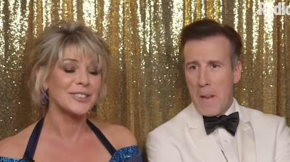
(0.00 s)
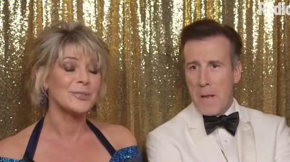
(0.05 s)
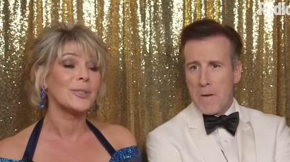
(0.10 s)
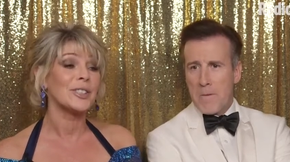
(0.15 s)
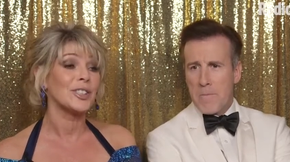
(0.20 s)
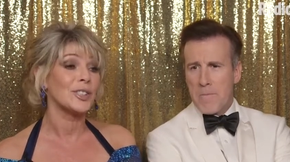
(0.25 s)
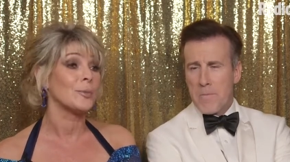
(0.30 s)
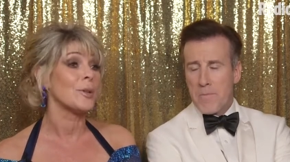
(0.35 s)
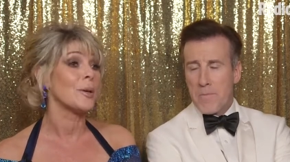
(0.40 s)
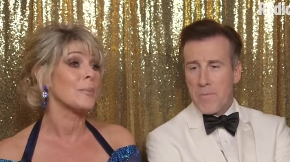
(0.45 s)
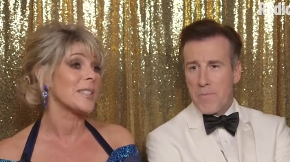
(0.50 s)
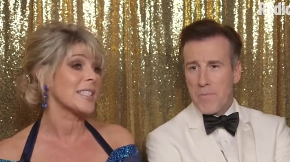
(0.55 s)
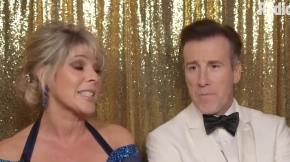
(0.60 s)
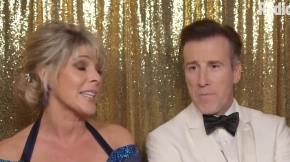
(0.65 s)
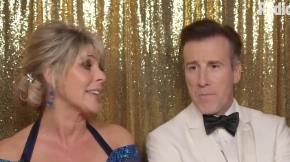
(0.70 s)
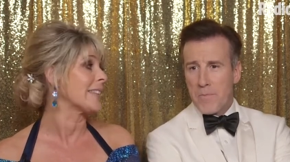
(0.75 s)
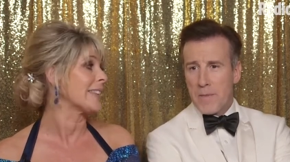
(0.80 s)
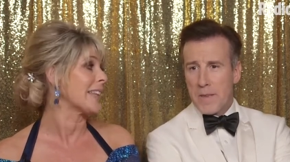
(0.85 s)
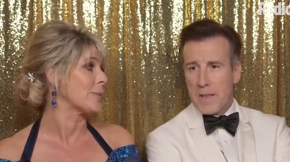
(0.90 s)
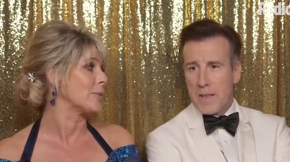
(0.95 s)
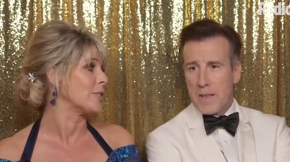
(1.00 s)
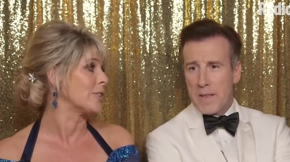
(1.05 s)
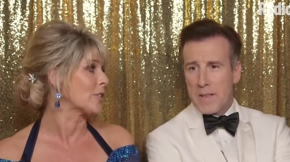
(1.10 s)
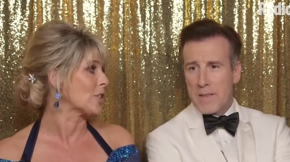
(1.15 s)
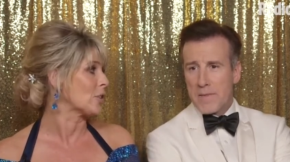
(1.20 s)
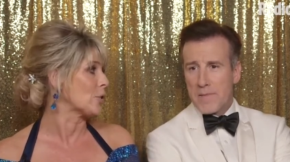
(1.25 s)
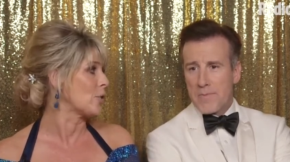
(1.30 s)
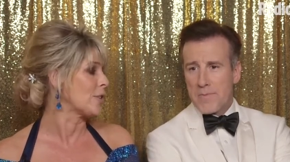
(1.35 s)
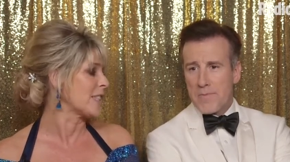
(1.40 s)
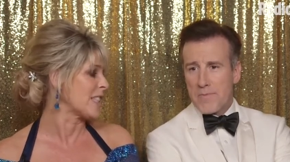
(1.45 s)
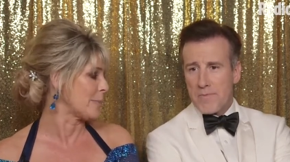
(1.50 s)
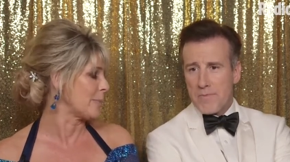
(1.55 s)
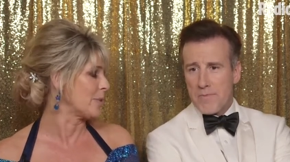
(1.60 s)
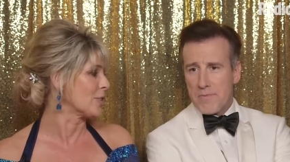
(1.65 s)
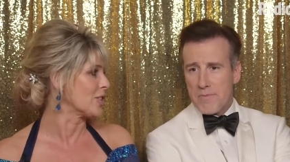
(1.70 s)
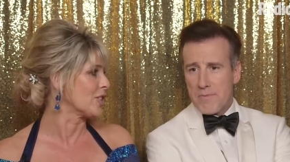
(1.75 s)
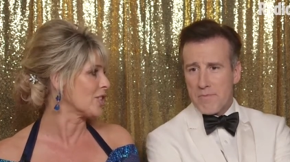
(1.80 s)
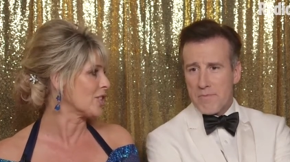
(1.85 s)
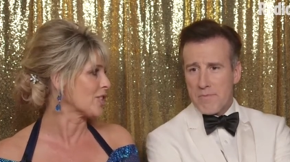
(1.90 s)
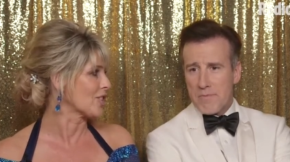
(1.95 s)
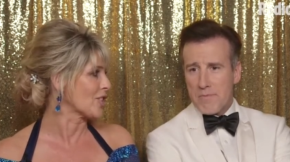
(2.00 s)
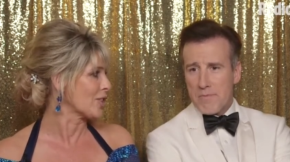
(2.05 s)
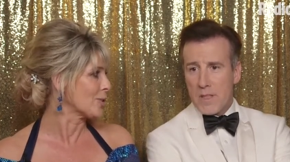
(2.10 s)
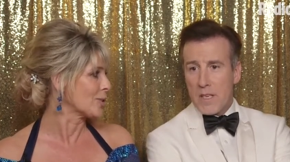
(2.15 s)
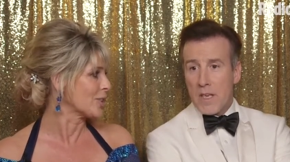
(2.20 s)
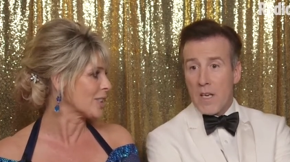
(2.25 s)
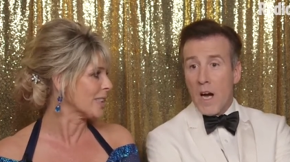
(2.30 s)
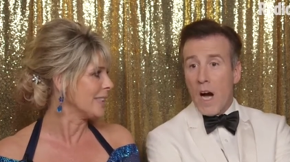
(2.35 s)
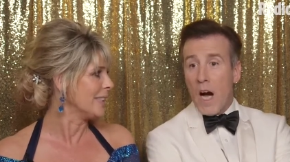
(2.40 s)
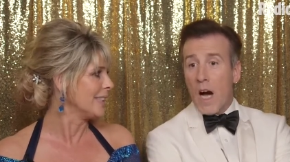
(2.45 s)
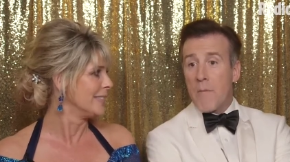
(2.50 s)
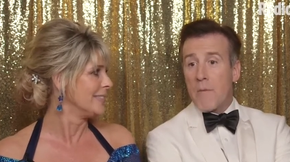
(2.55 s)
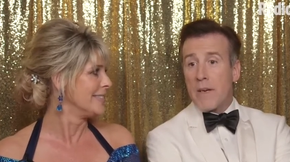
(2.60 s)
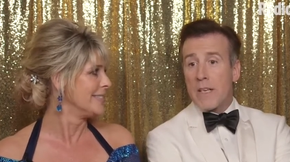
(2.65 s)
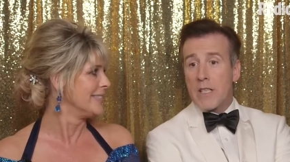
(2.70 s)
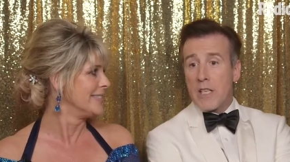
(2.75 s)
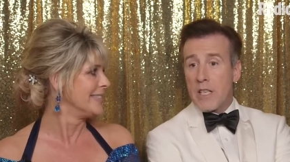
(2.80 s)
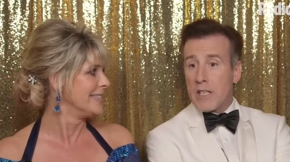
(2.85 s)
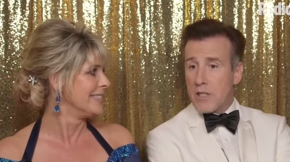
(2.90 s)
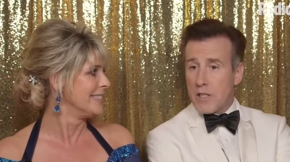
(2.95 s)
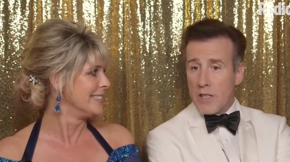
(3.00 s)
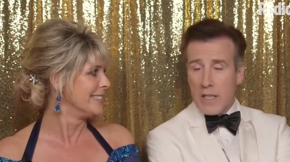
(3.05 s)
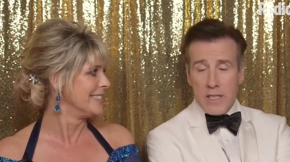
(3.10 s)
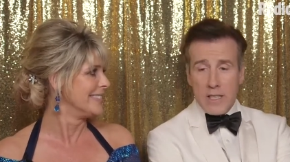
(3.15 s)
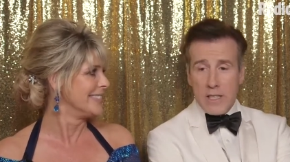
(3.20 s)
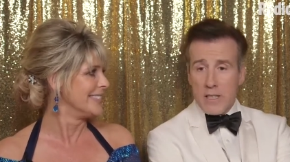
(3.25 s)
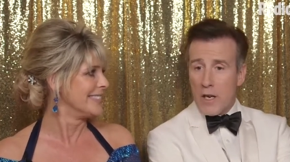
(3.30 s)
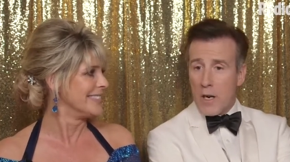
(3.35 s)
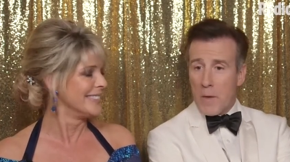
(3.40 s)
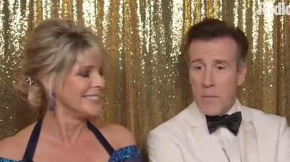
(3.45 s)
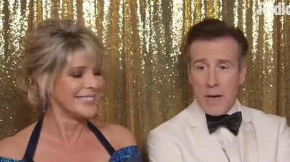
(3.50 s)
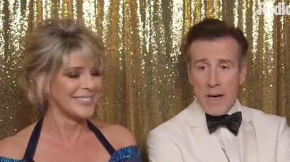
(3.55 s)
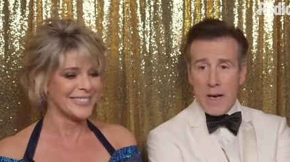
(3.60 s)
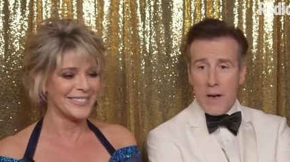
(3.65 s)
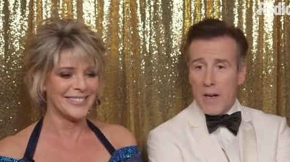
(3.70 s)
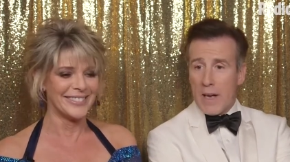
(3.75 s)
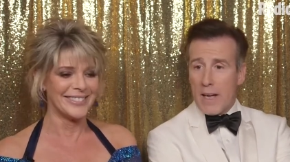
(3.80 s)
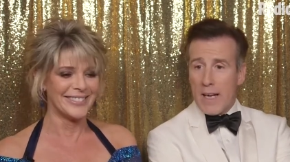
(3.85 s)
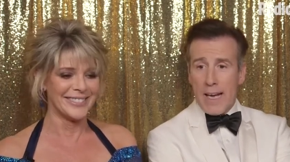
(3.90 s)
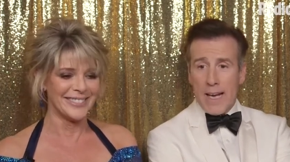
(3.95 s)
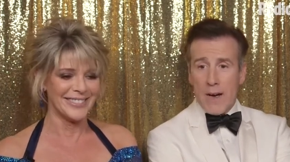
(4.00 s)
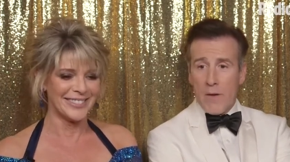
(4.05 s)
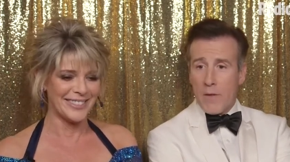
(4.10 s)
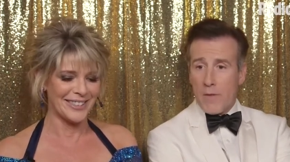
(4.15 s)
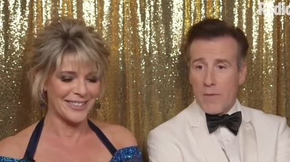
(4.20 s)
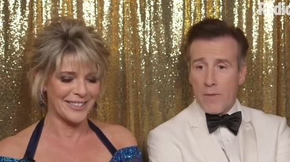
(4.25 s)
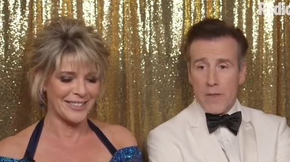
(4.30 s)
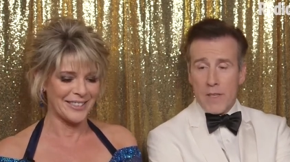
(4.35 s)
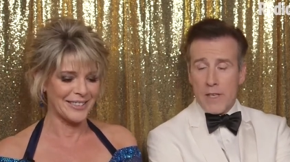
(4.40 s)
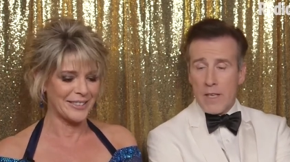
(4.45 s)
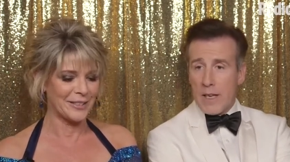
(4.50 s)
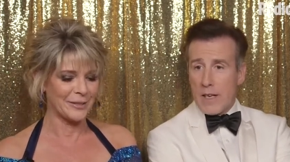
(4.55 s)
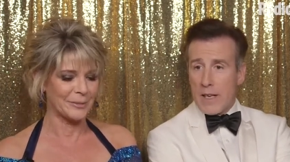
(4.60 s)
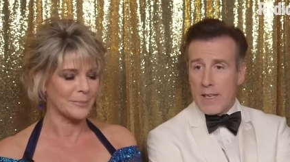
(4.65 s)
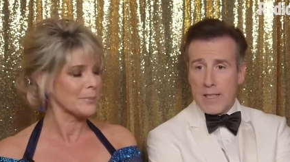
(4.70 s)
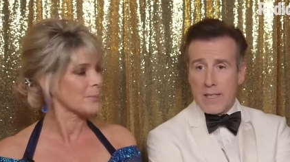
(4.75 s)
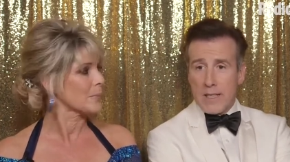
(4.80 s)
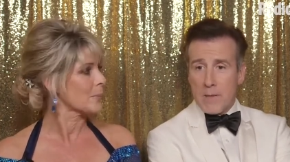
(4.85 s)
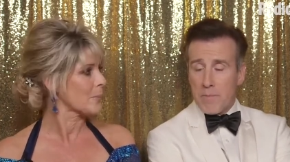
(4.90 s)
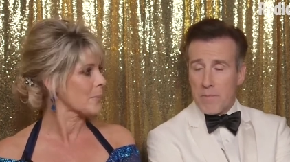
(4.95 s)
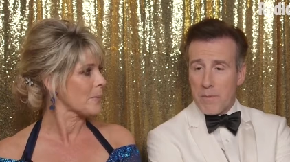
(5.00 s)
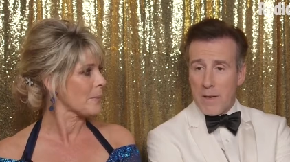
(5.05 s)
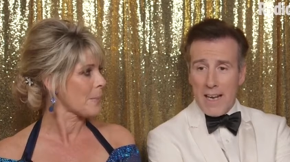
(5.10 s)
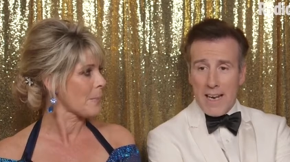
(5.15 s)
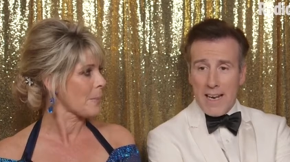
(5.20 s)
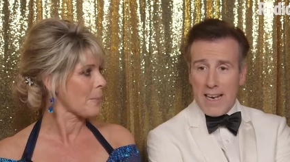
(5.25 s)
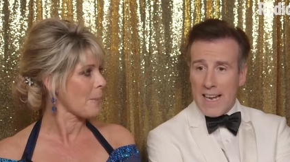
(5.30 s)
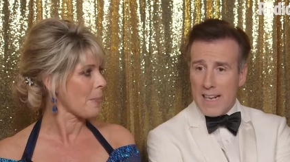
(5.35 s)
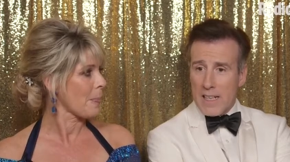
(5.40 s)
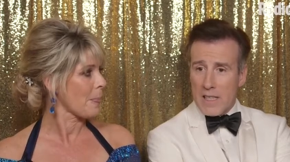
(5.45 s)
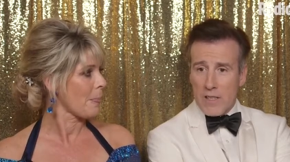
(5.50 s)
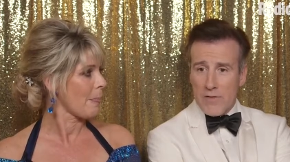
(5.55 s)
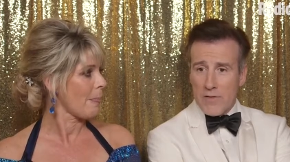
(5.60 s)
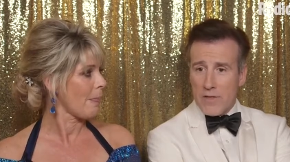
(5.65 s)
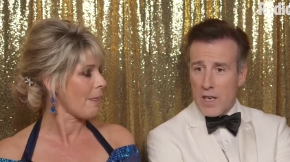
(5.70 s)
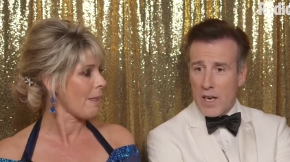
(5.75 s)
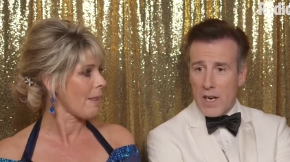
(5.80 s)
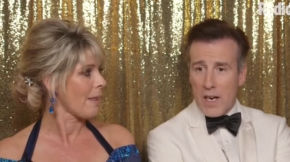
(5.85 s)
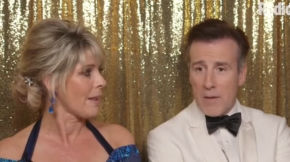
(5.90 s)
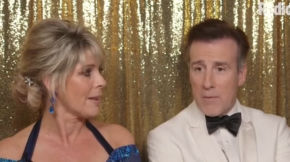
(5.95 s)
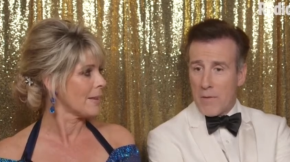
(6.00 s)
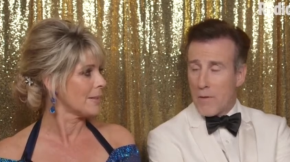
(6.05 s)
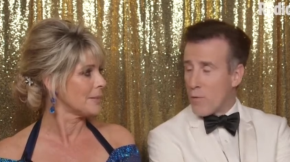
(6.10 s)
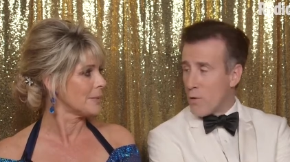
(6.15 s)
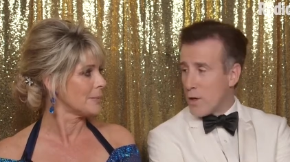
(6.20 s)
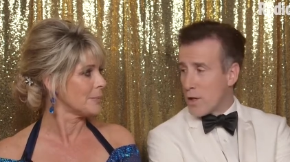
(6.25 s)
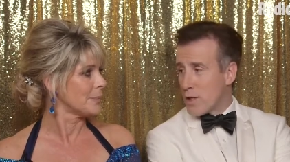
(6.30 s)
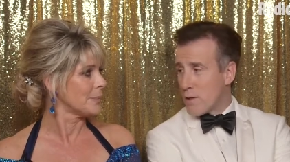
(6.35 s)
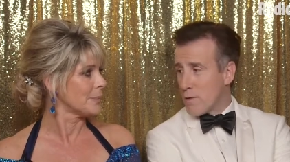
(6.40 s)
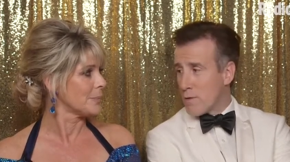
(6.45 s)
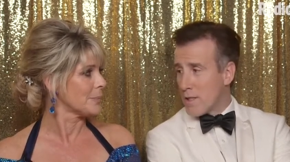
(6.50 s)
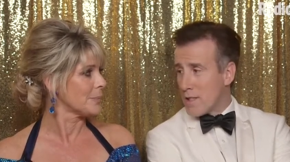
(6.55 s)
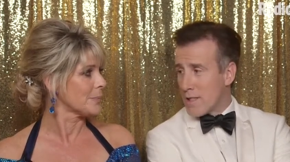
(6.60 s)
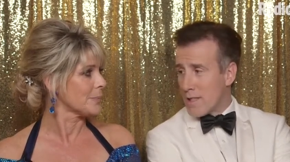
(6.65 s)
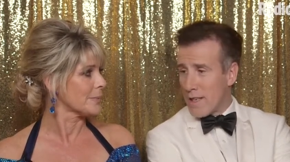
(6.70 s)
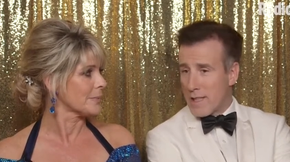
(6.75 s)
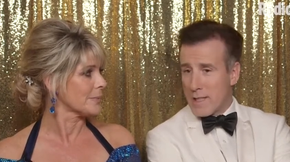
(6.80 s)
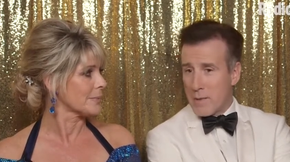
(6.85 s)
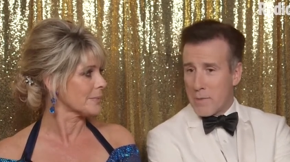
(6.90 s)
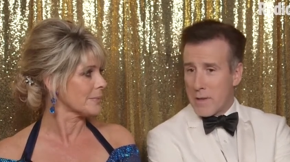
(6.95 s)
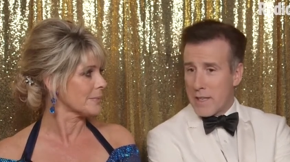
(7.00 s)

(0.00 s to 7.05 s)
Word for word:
Speaker 1: But you won't be saying that
Speaker 2: when you've got to hoist me onto your shoulder. I mean, it's, it's not about how, you know, it's that length of time of which you decide to